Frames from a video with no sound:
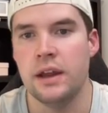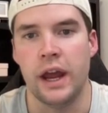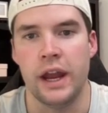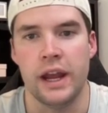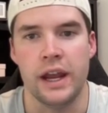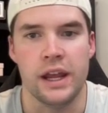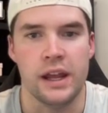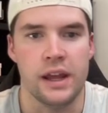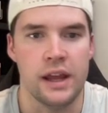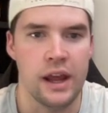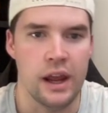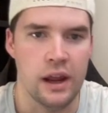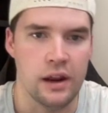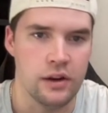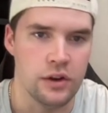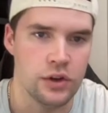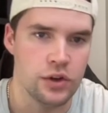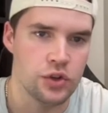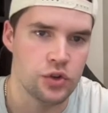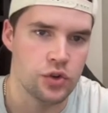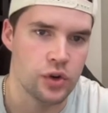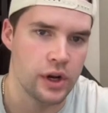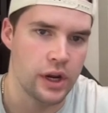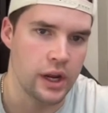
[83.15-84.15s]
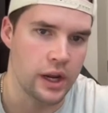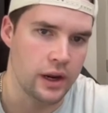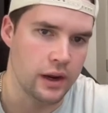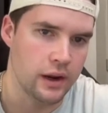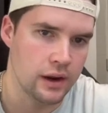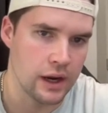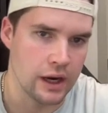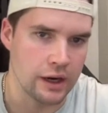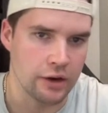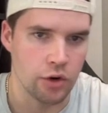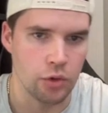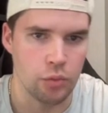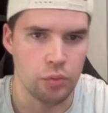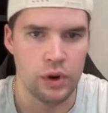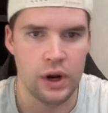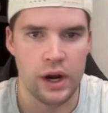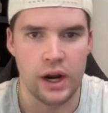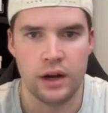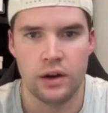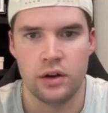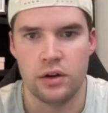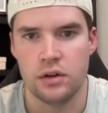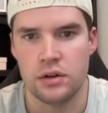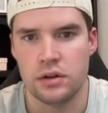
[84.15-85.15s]
any industry,
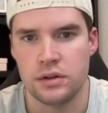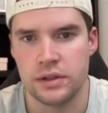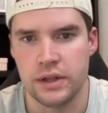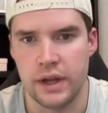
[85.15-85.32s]
chiropractors,